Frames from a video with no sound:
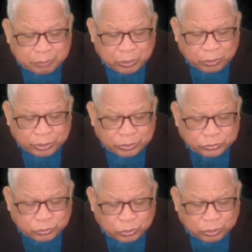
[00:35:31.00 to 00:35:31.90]
pass
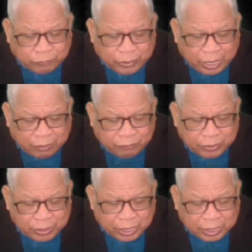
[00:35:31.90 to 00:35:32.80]
beyond the zone of the
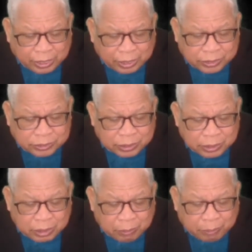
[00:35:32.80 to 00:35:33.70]
heaven and the
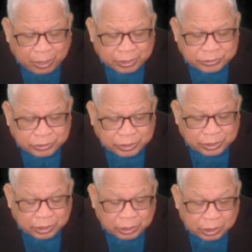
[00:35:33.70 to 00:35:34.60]
earth.
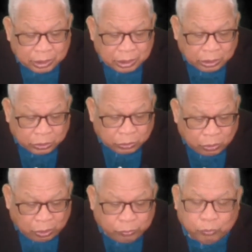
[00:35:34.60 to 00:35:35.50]
Pass ye
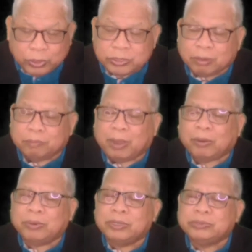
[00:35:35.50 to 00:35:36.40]
not
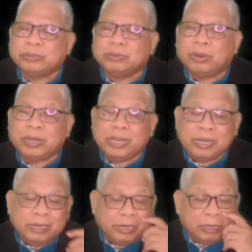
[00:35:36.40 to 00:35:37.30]
without power. So
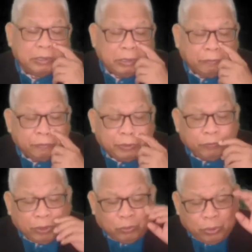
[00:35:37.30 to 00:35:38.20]
God hinted, if
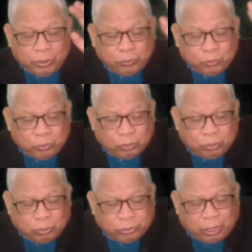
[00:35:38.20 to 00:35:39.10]
you are going
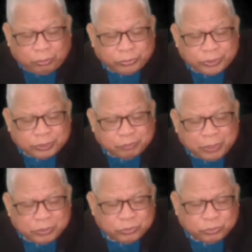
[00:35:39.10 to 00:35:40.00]
to go to
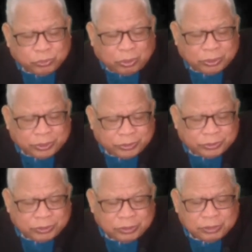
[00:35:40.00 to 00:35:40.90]
outer space, to
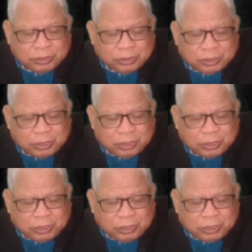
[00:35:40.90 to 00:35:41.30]
all this